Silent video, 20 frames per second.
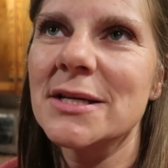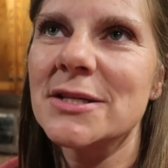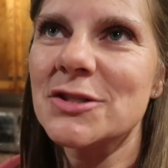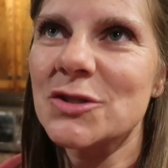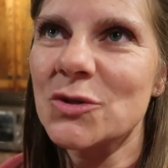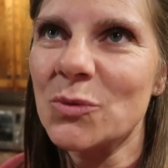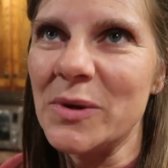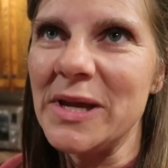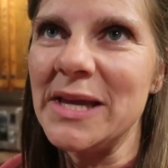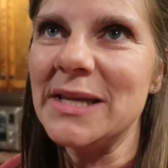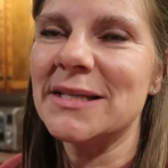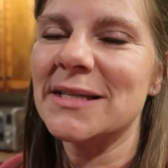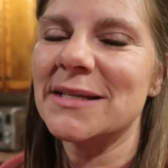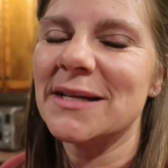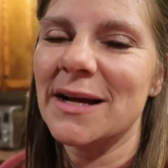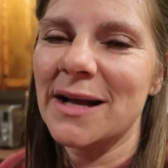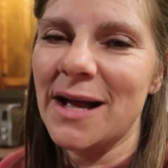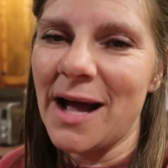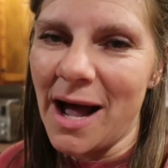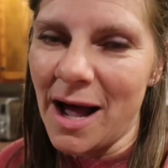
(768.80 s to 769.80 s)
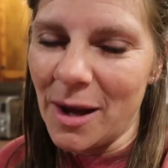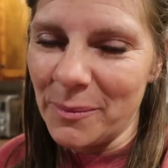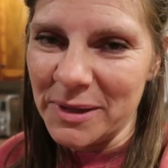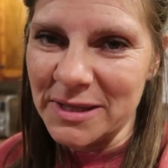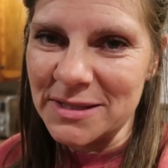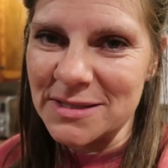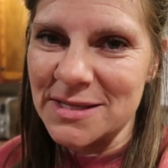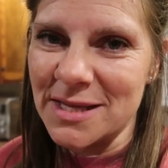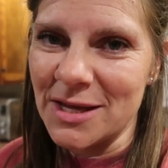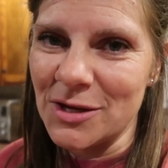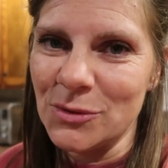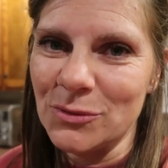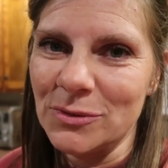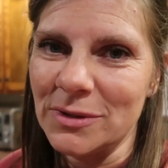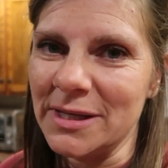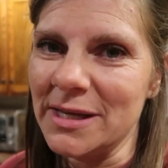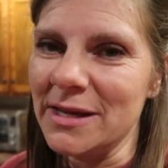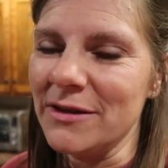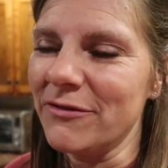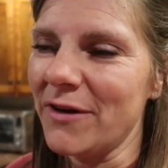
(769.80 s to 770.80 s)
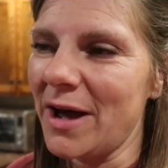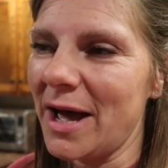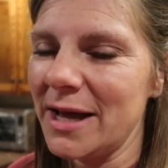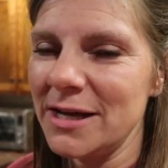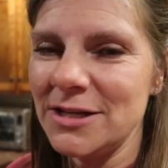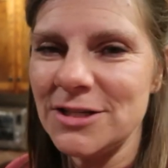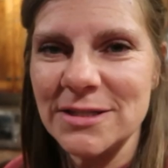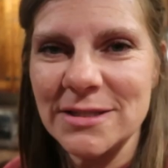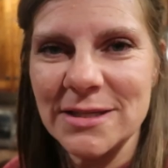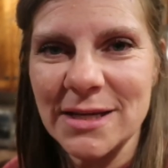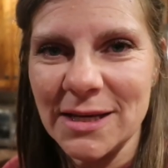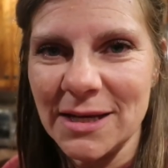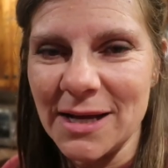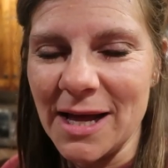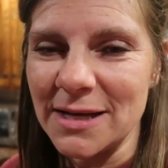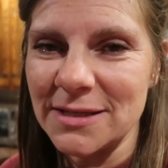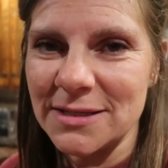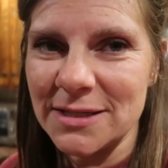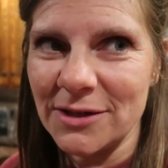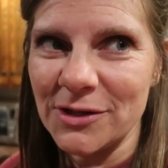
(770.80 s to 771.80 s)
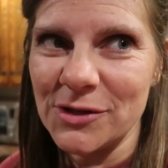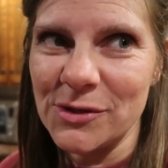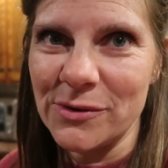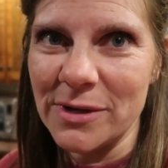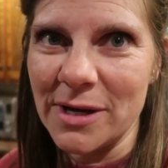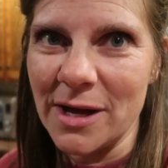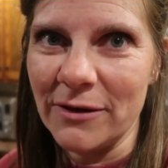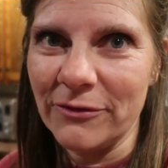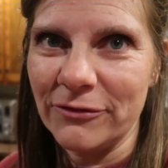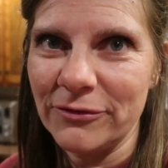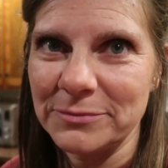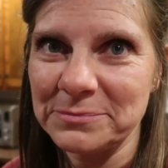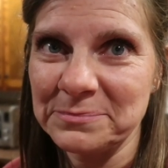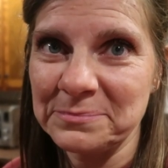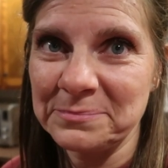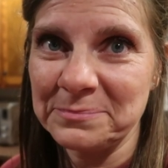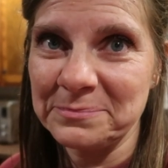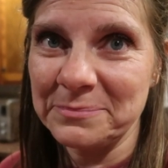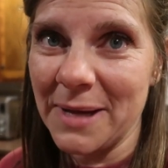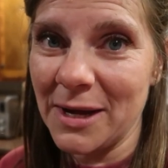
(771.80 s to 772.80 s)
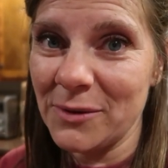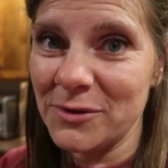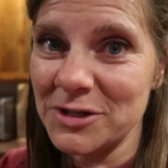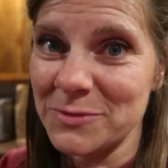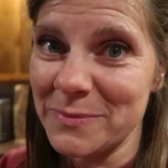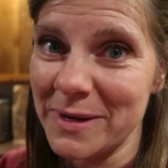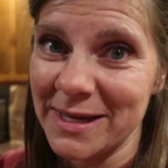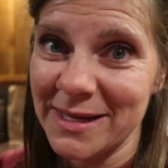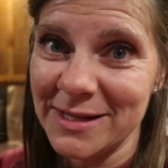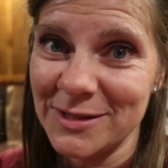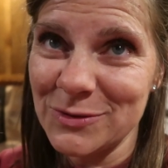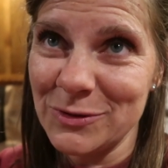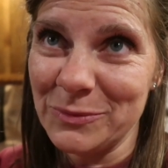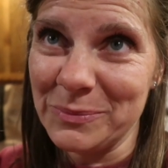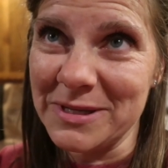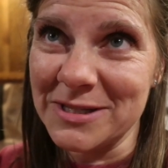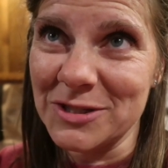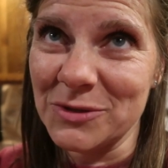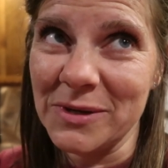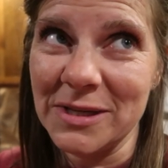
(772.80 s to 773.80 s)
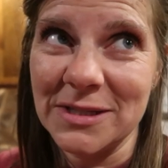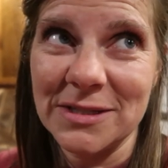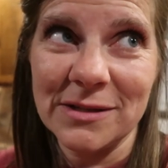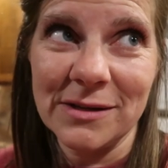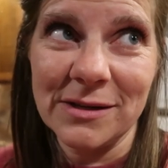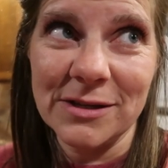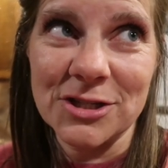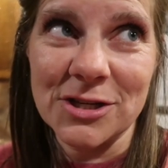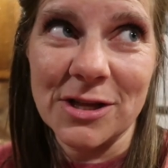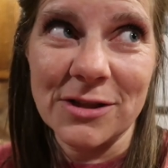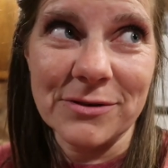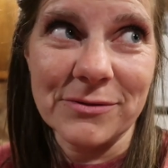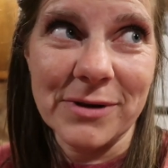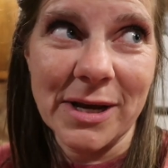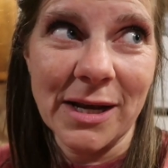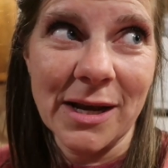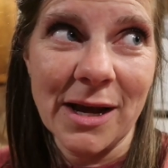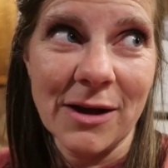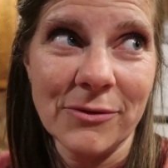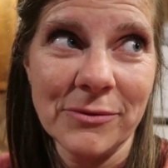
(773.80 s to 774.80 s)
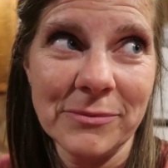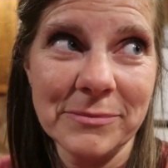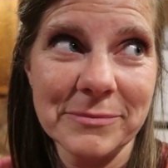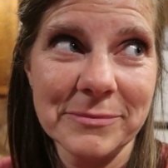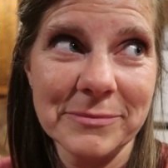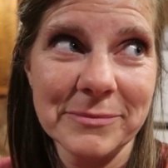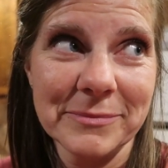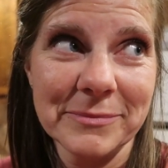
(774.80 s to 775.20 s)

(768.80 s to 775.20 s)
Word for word: sweet comments that you leave. I just cannot tell you enough. I wish my kids would be sweet to each other right now.